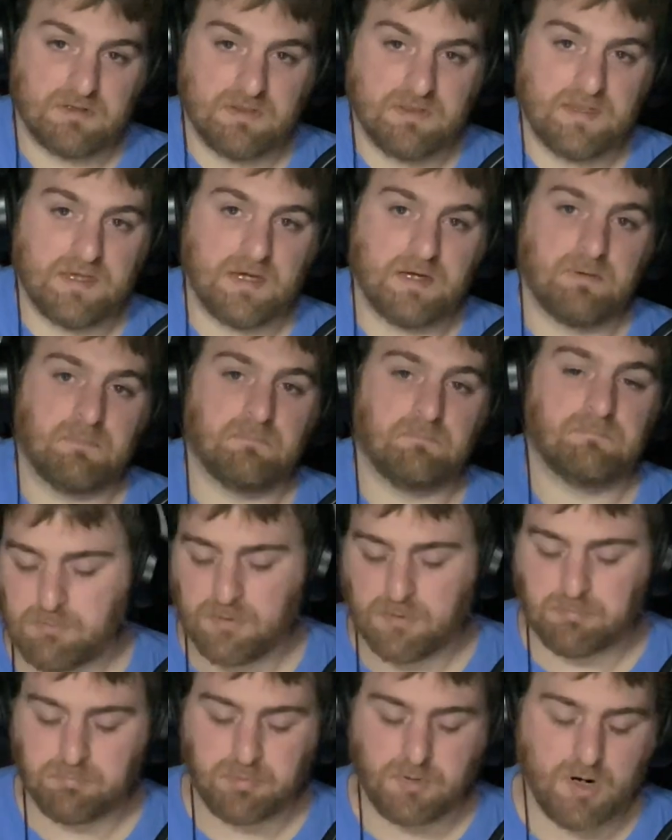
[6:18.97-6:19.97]
them,
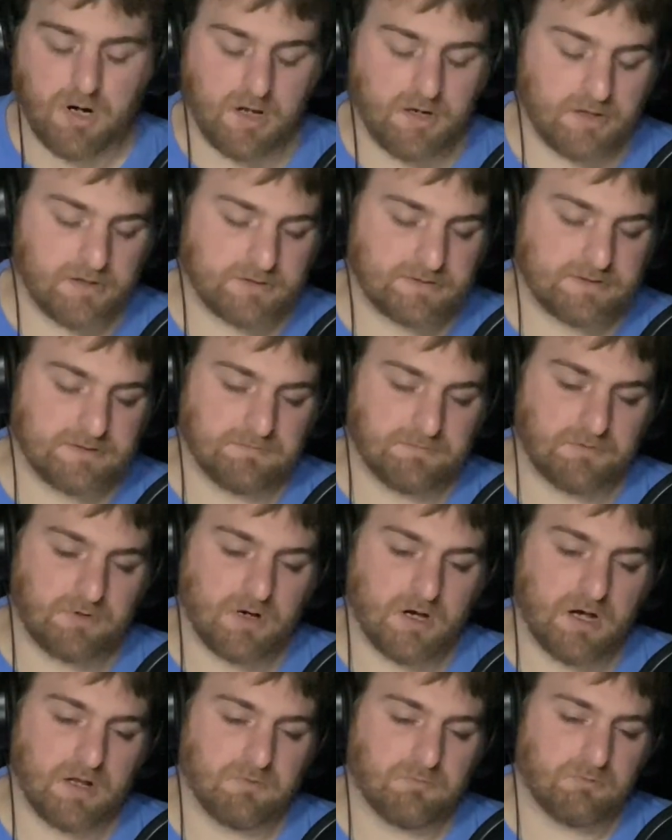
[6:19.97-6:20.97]
but products have
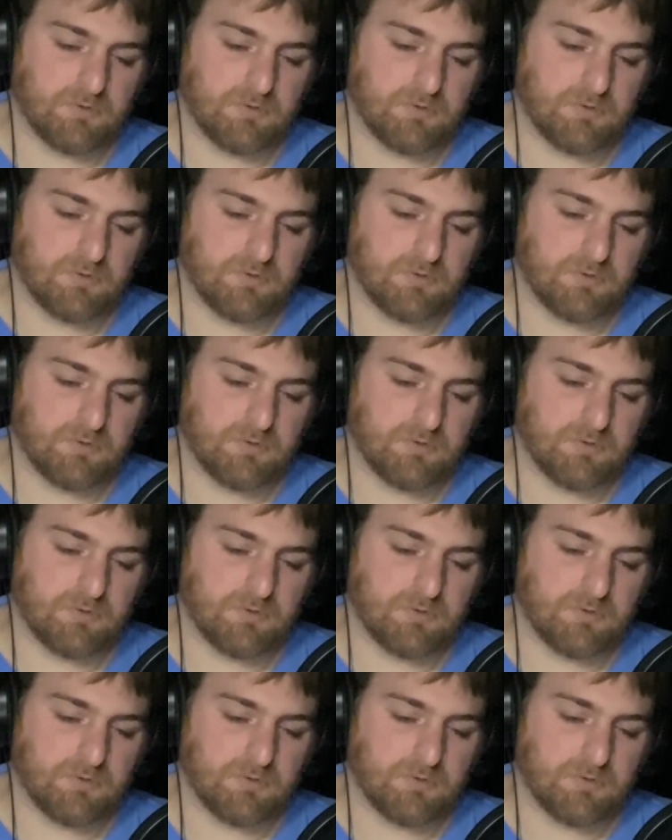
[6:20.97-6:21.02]
gotten